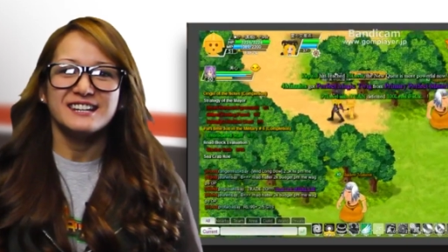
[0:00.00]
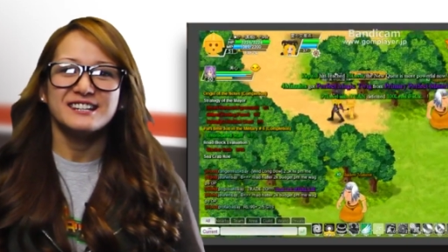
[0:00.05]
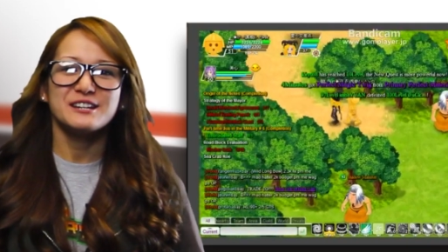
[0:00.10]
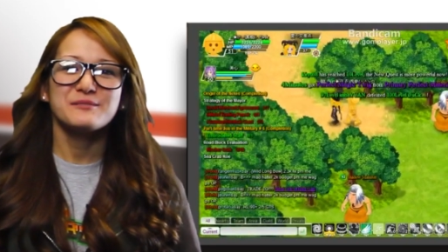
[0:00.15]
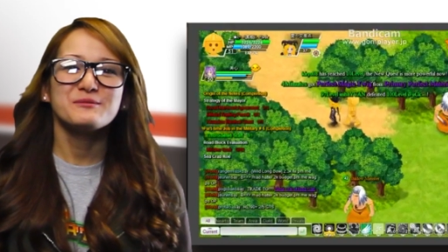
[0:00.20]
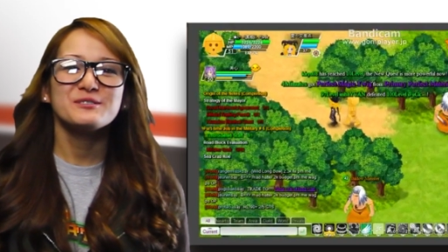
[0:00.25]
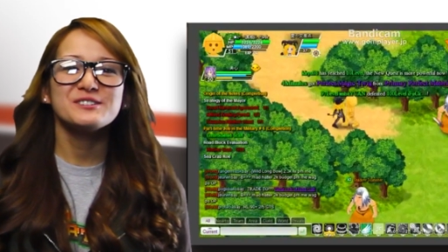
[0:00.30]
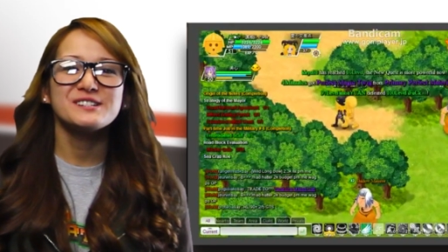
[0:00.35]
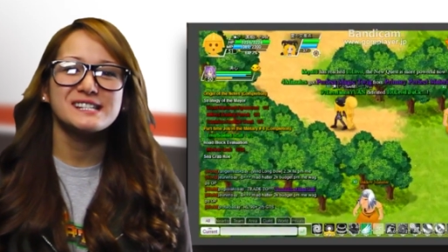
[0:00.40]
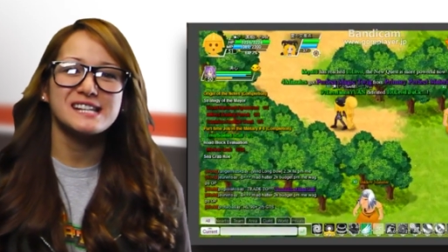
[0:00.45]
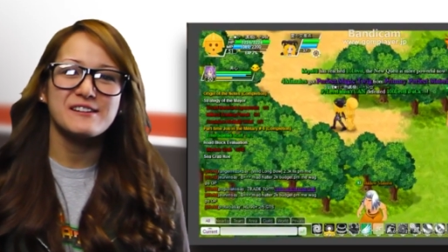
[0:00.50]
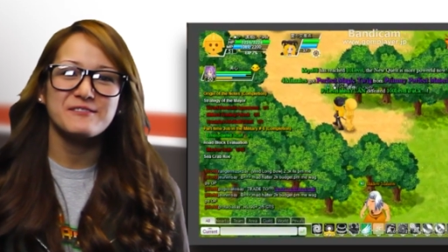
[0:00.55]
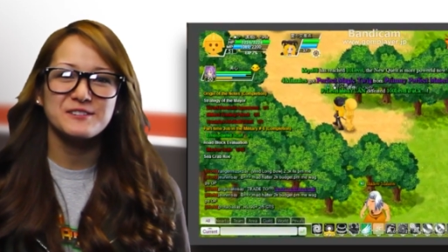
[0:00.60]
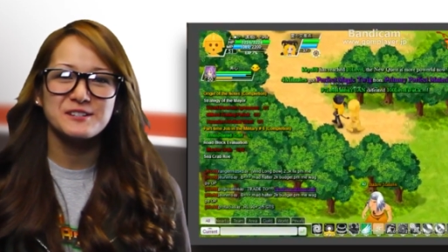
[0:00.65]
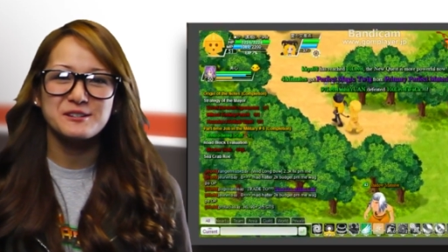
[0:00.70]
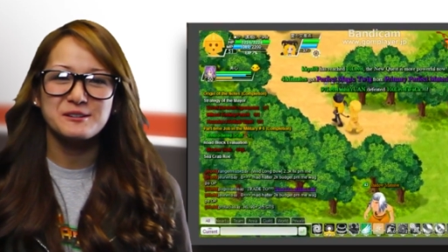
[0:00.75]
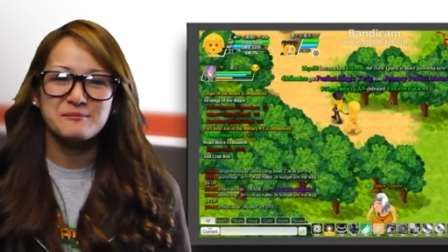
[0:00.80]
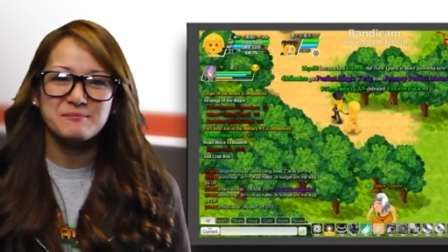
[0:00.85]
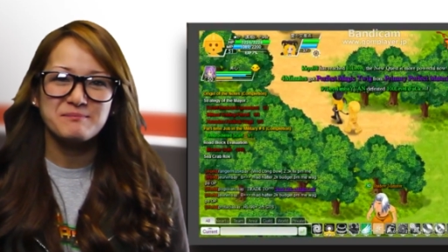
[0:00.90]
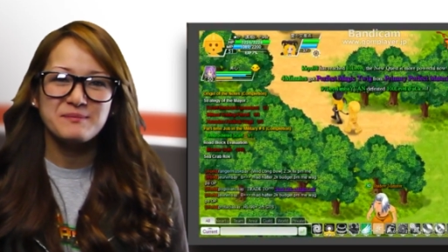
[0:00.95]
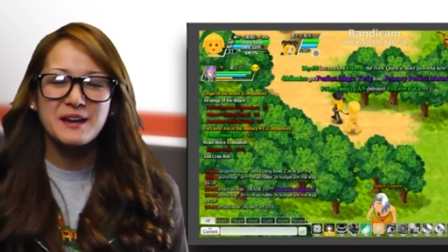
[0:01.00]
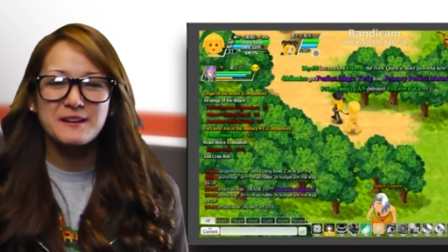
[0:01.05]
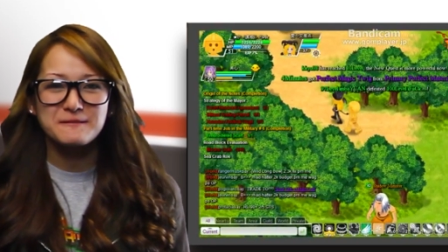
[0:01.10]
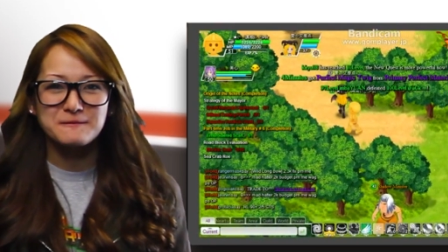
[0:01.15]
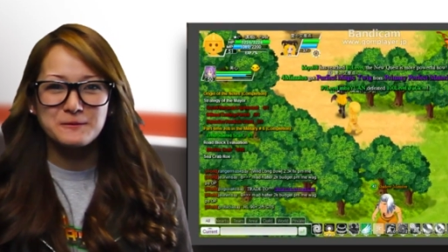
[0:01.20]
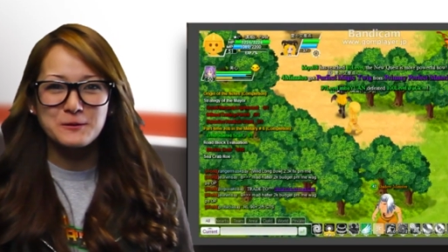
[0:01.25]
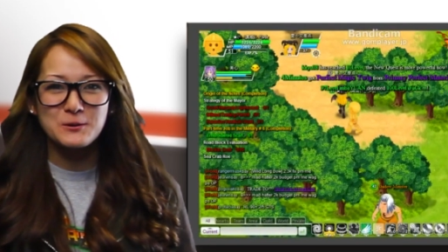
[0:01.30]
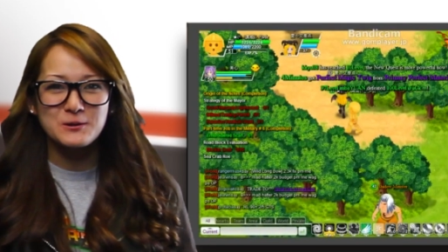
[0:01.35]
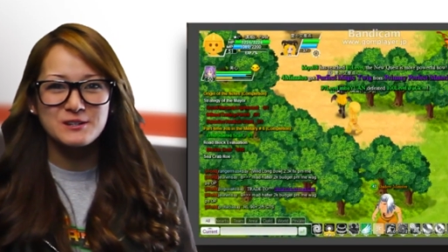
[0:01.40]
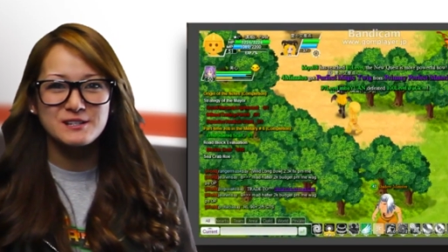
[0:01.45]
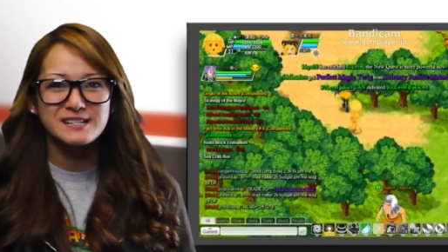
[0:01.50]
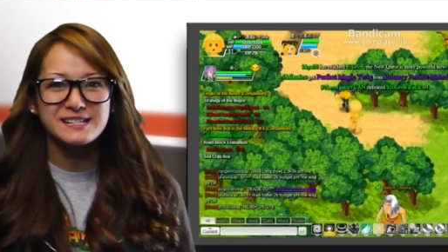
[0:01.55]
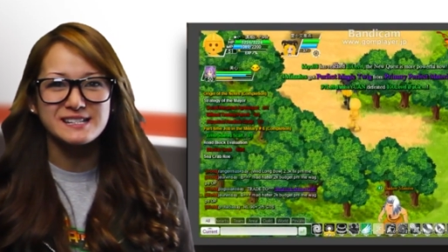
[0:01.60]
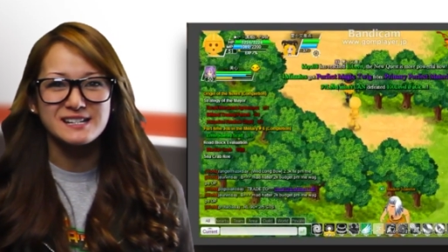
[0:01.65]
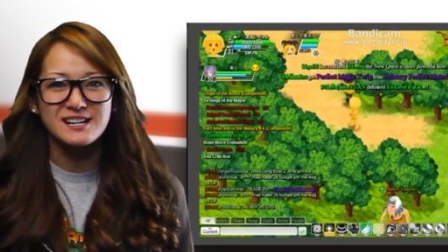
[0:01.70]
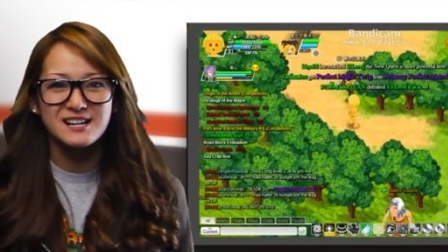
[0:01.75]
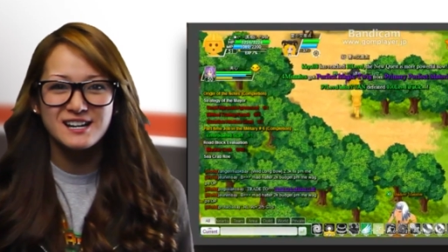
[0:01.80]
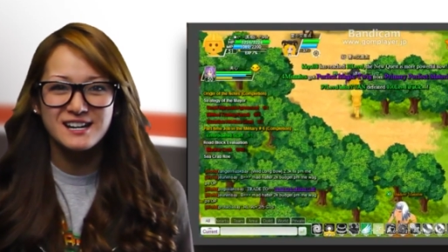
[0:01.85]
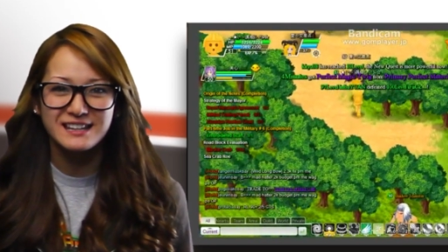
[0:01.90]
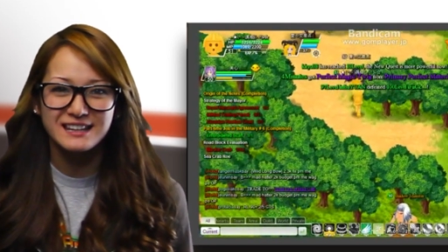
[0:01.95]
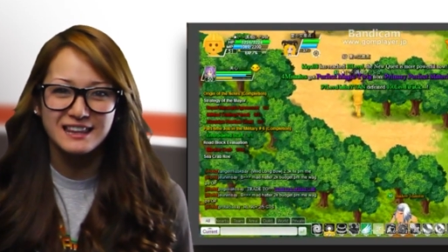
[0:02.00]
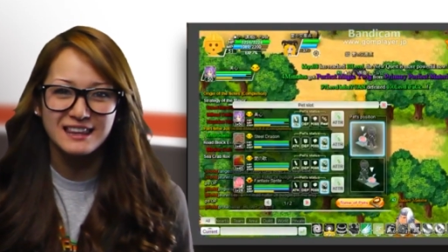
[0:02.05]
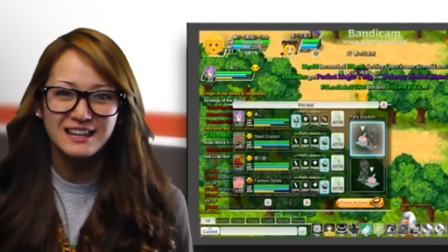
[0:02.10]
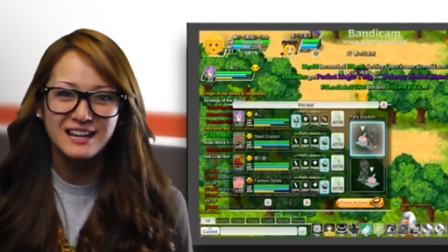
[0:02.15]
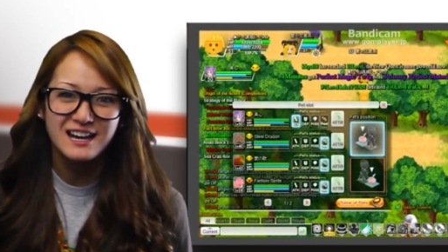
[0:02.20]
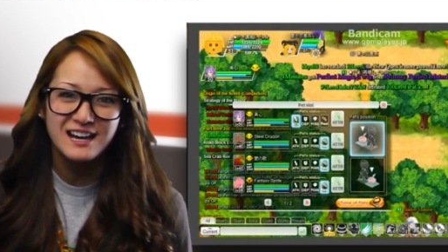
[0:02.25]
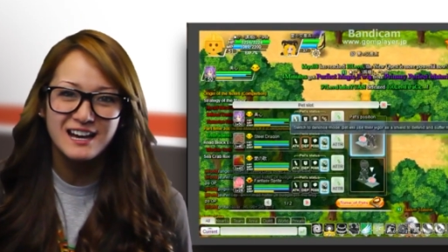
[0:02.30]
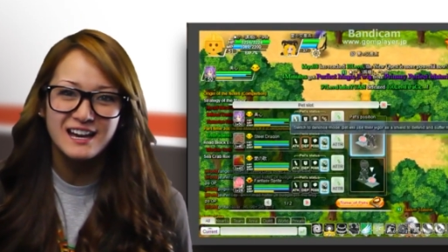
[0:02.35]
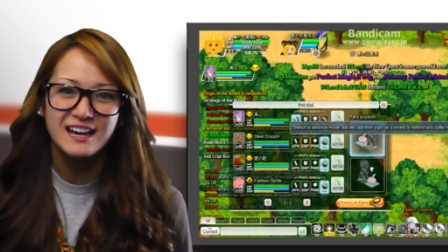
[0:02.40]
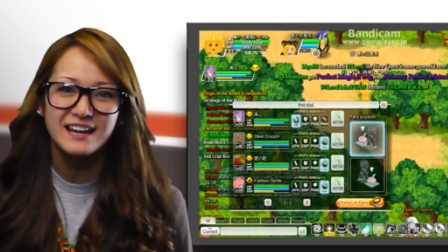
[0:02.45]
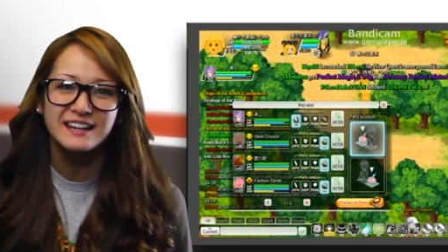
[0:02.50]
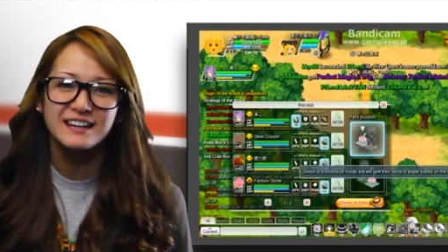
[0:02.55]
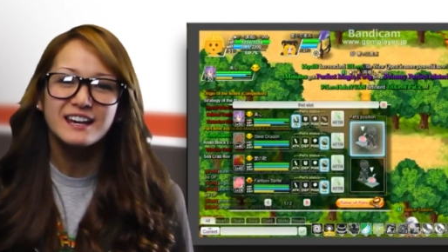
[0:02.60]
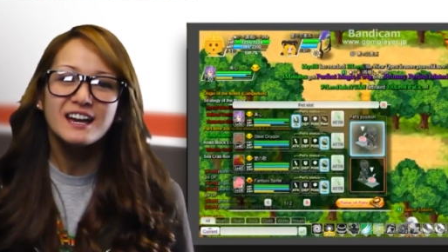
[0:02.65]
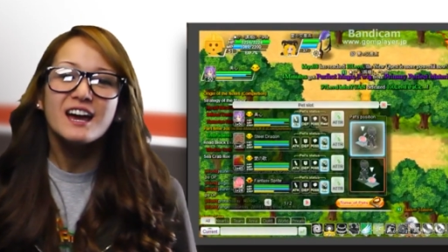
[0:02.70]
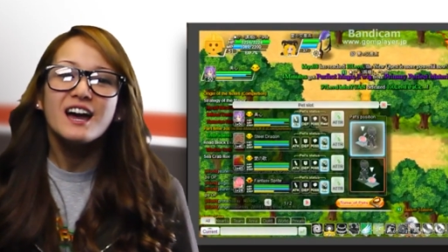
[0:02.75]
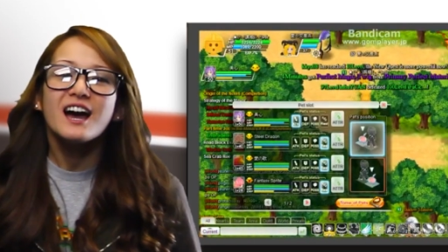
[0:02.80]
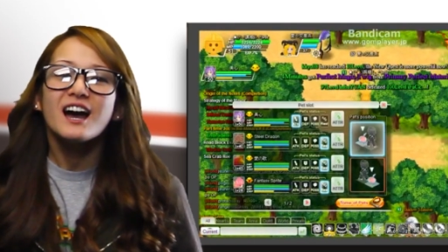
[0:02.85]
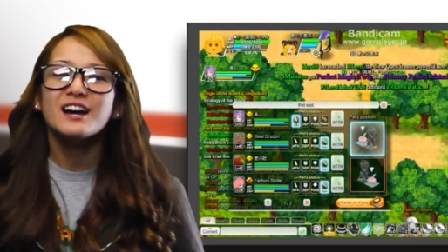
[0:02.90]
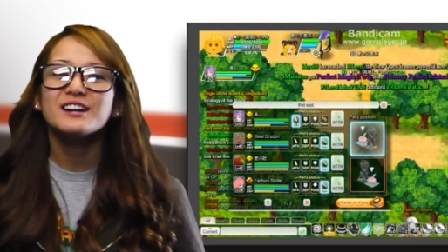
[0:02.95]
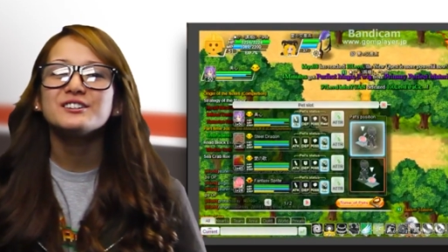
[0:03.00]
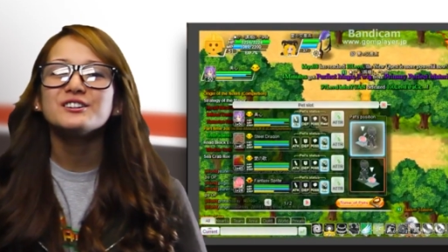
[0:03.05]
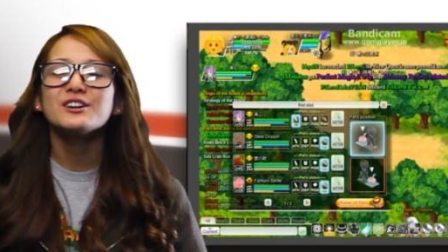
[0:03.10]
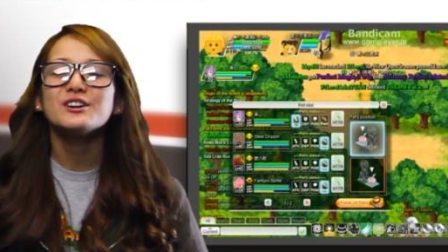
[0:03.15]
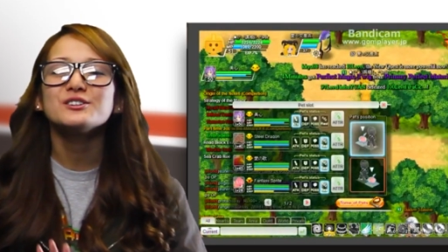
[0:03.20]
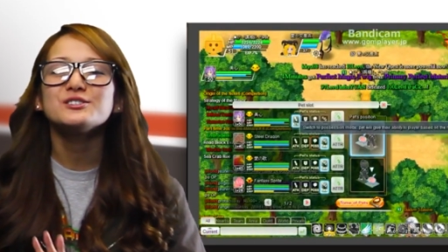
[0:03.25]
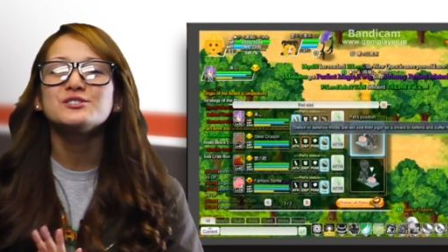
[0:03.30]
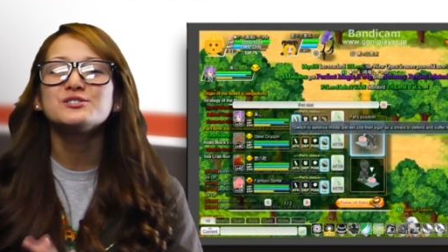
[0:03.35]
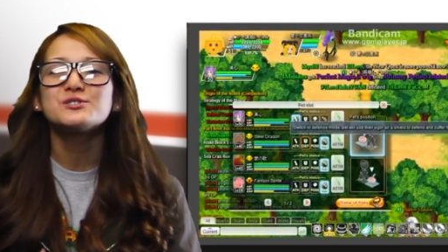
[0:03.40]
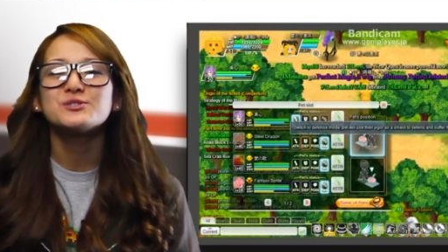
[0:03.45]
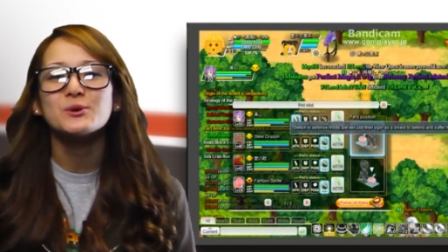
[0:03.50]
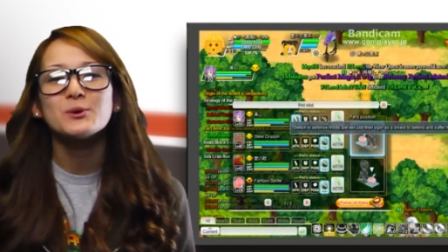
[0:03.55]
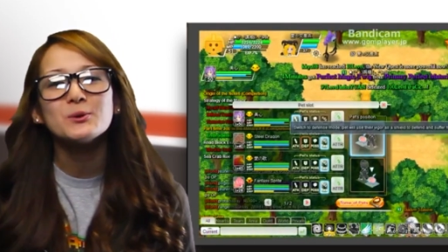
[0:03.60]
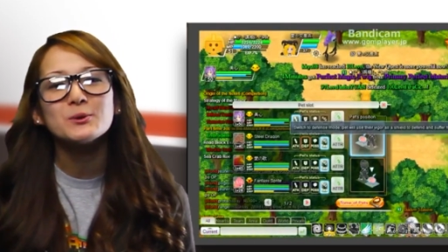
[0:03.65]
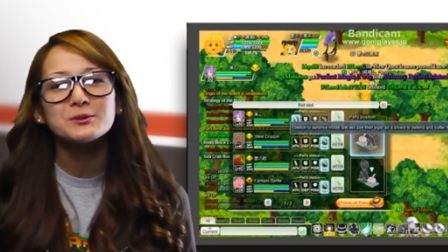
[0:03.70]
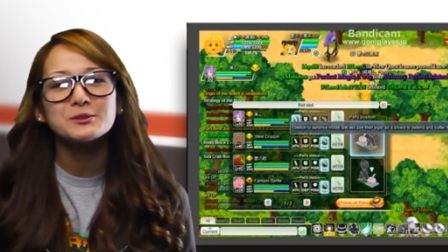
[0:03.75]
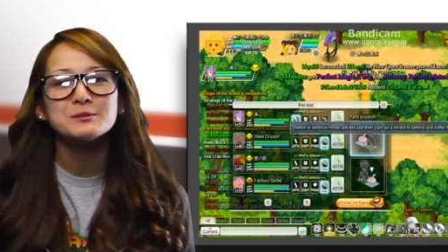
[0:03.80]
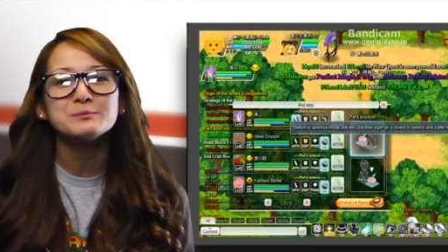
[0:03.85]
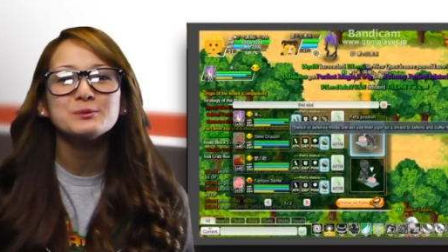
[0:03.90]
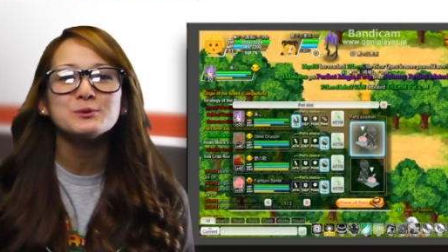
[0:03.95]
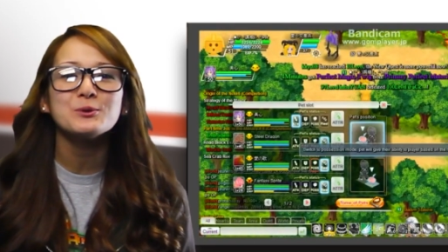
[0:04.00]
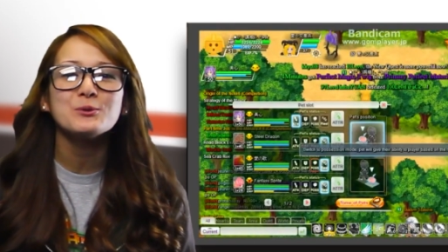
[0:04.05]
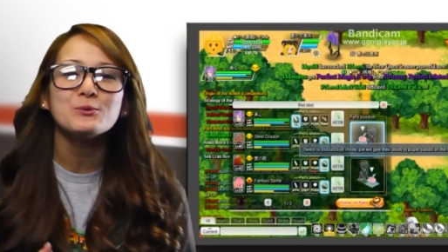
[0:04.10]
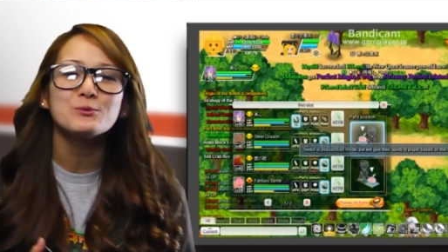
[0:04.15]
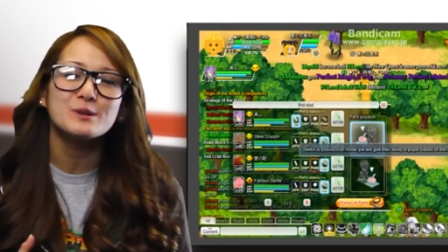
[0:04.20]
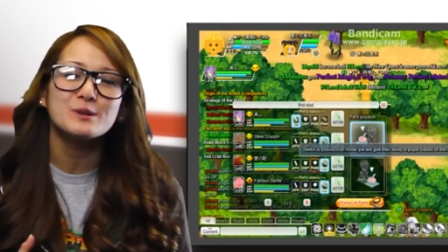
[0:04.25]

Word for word: Number seven, Pet Forest Online, an adorable,